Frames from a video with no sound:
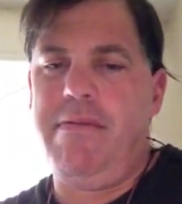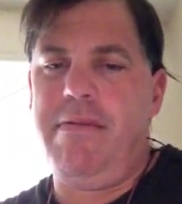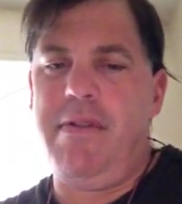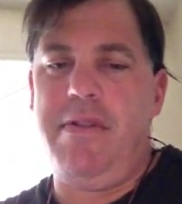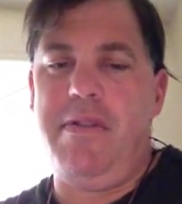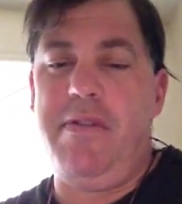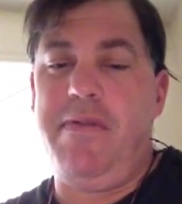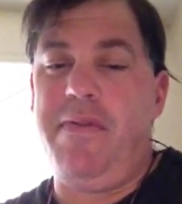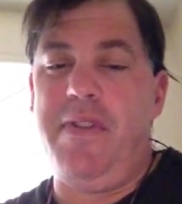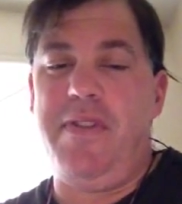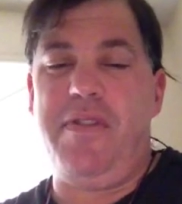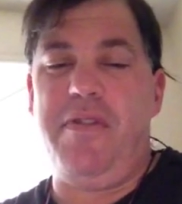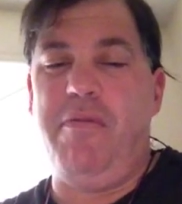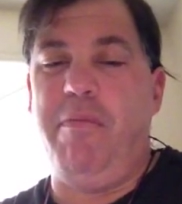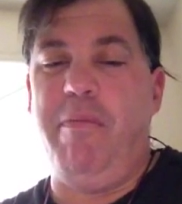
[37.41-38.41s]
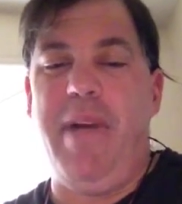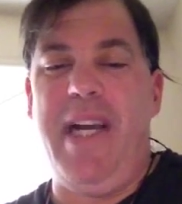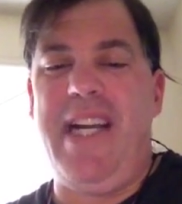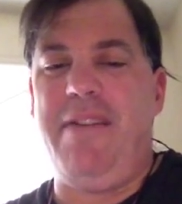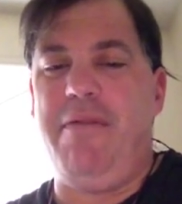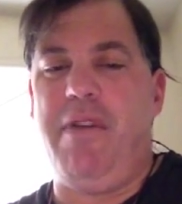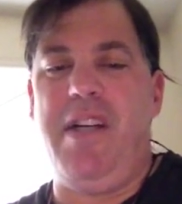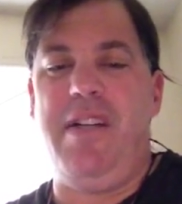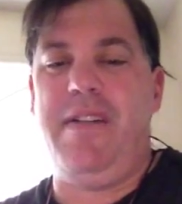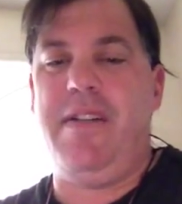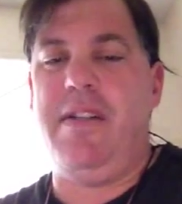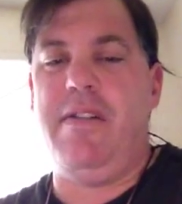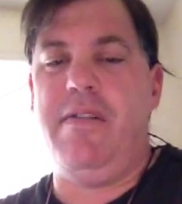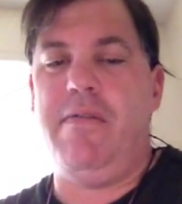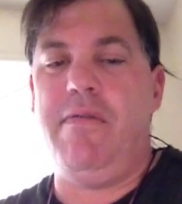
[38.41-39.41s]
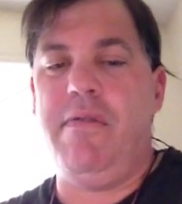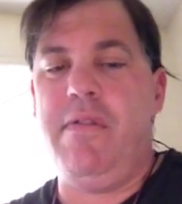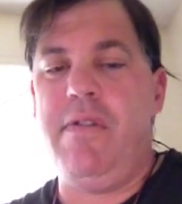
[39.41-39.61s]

I just feel so bad right now.